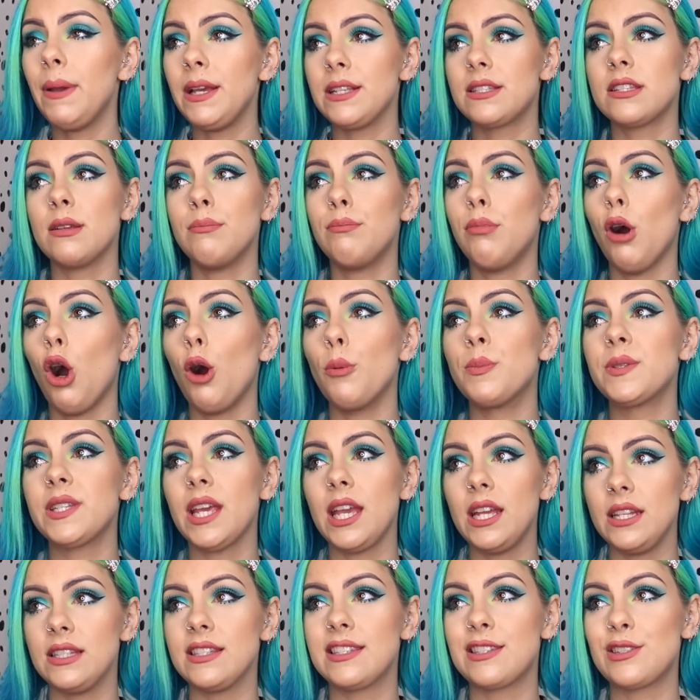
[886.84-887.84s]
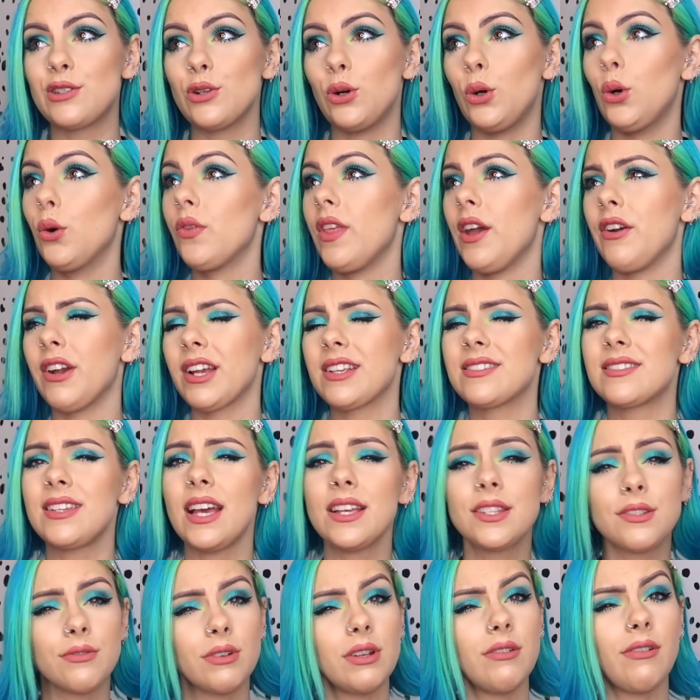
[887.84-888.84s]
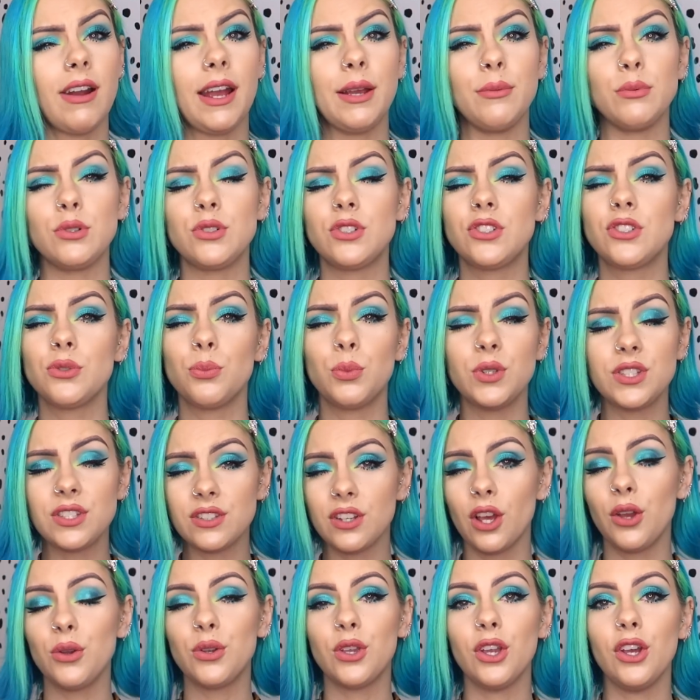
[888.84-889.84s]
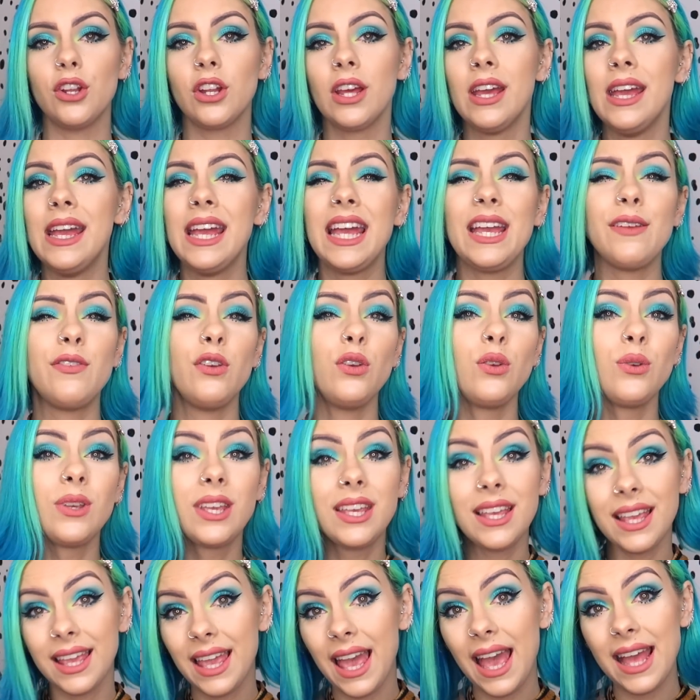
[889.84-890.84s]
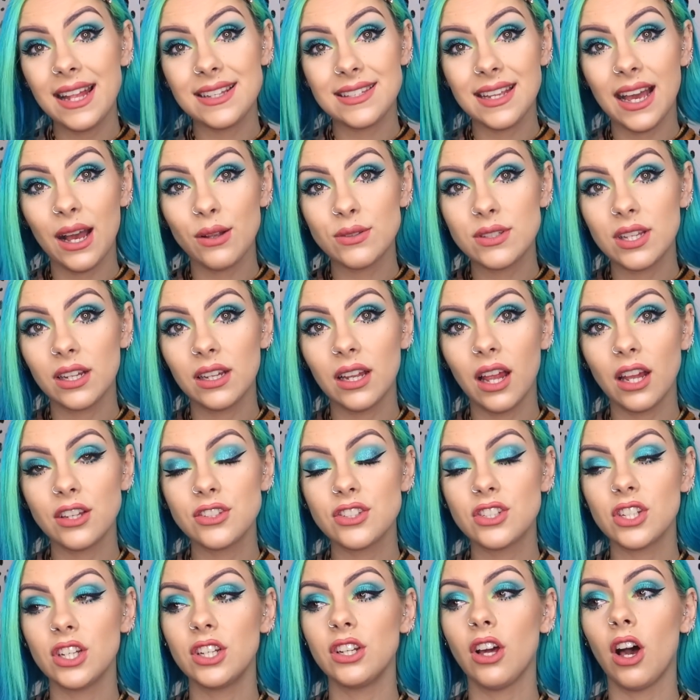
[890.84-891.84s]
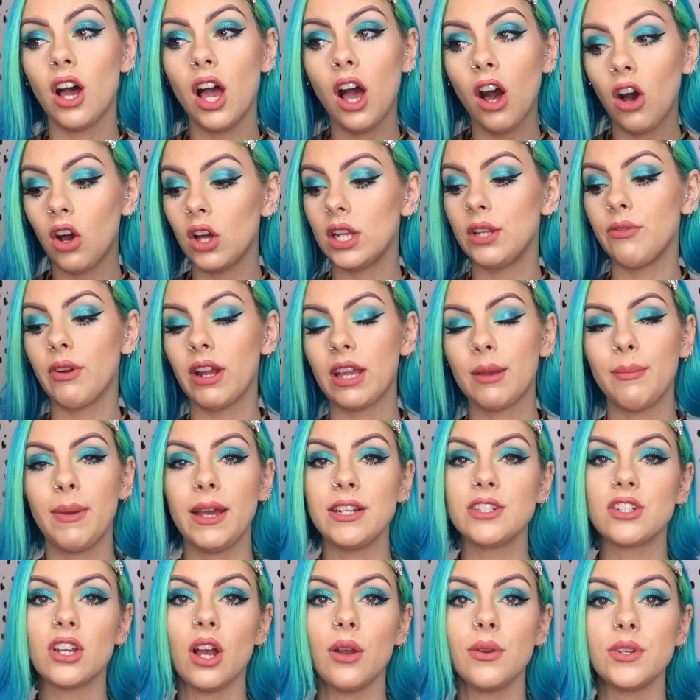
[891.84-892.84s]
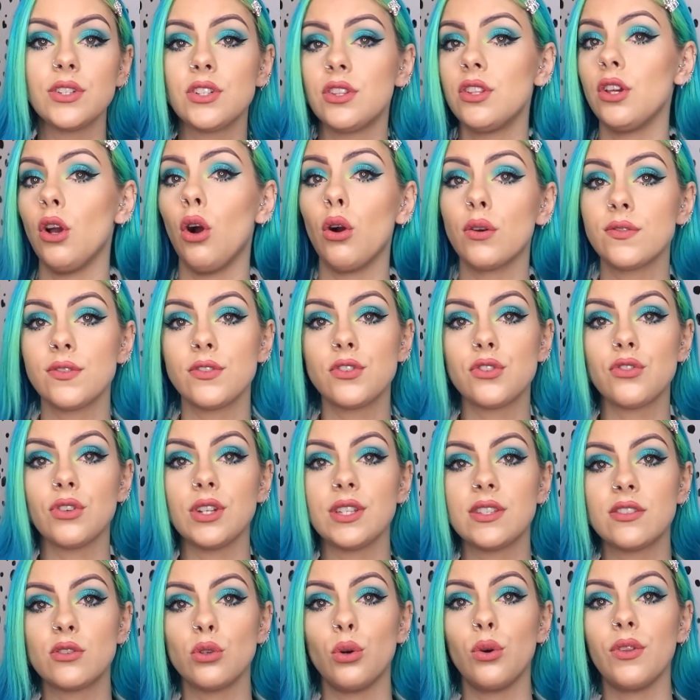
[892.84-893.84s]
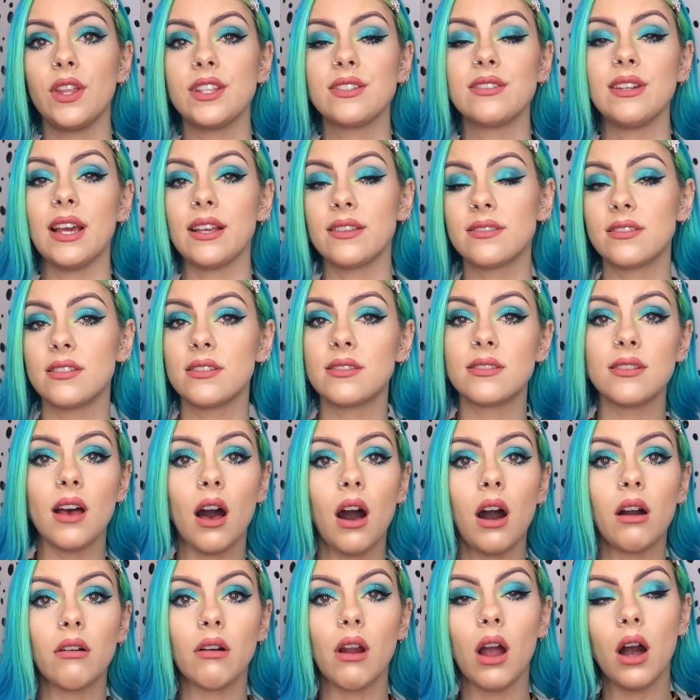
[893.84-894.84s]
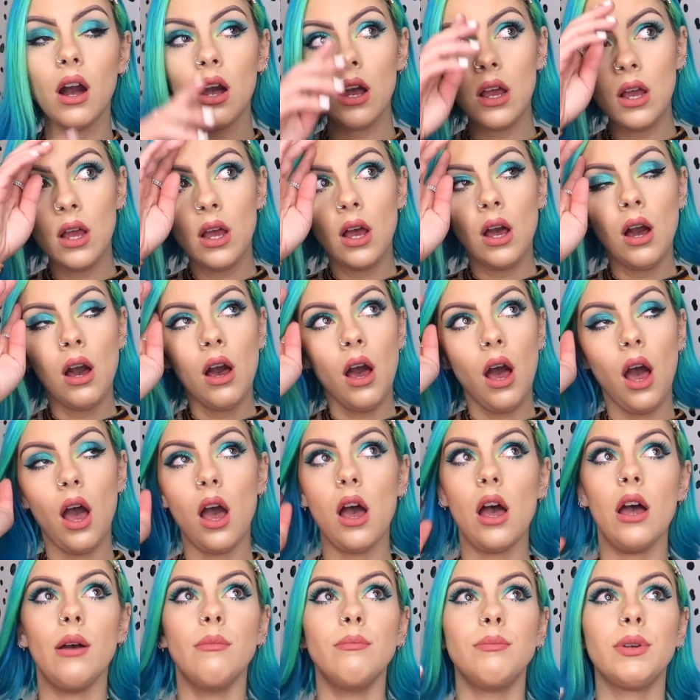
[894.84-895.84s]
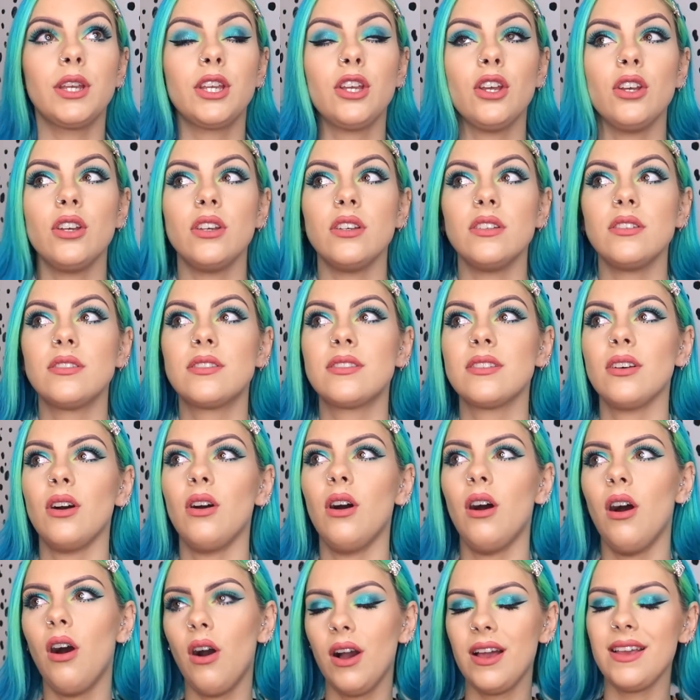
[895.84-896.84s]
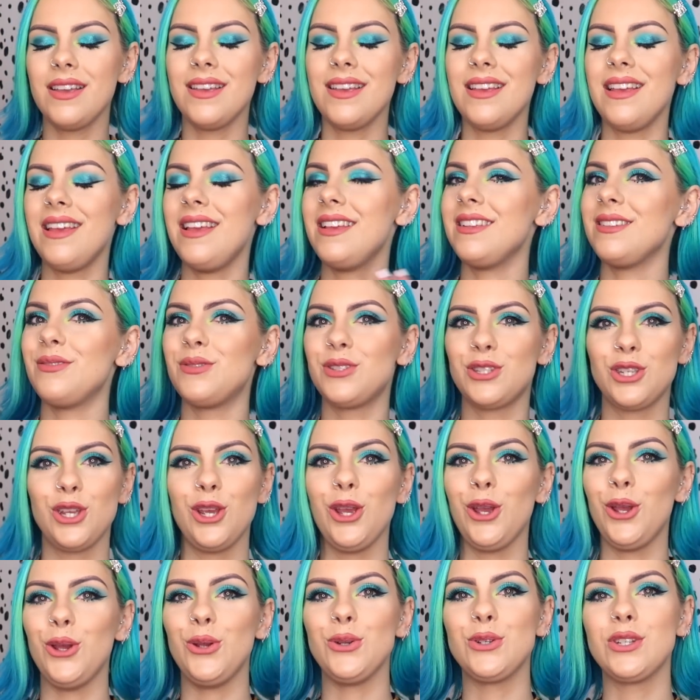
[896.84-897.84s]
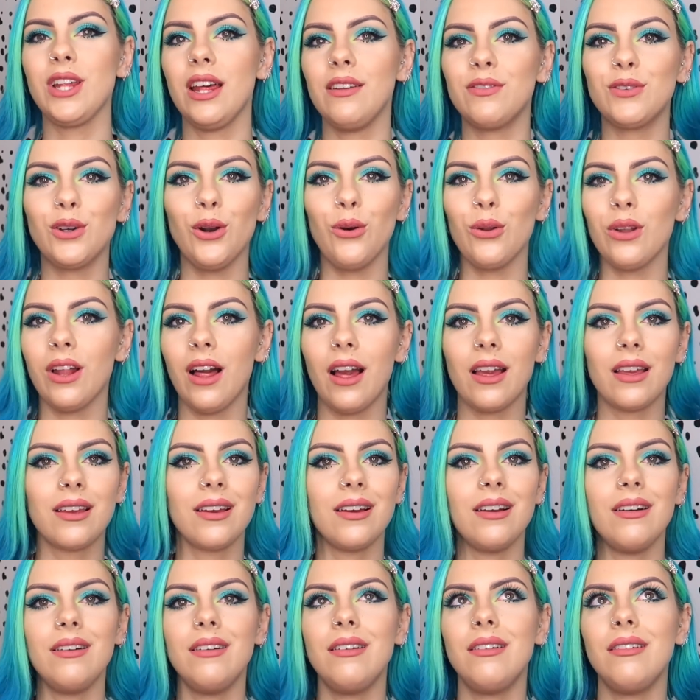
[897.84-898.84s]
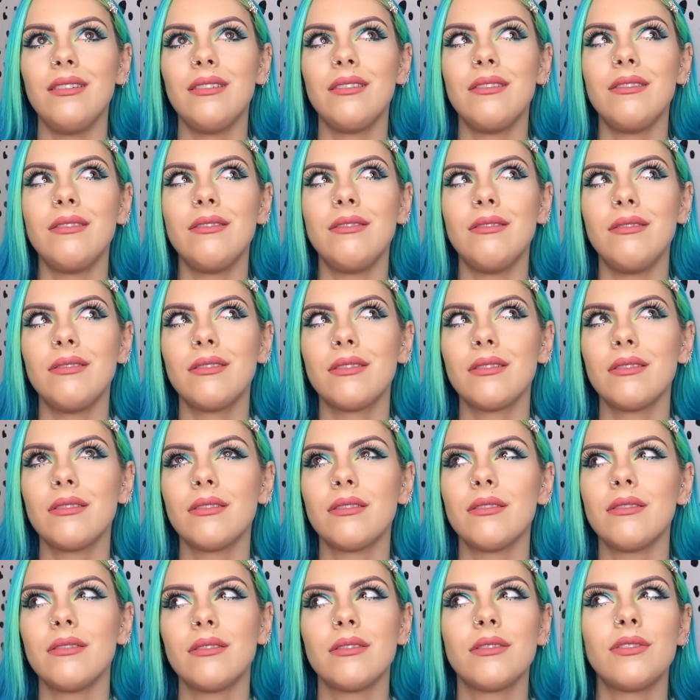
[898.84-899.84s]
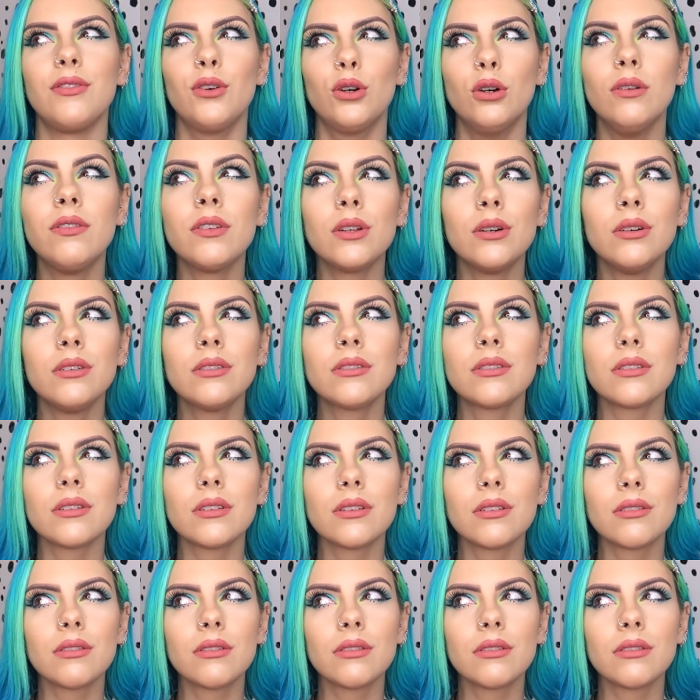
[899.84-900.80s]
bits and bobs in store. Their accessory range was so good. If you can get down to London, I highly recommend going to the Oxford Street store that's next to Zara, because it's huge. They've got like four floors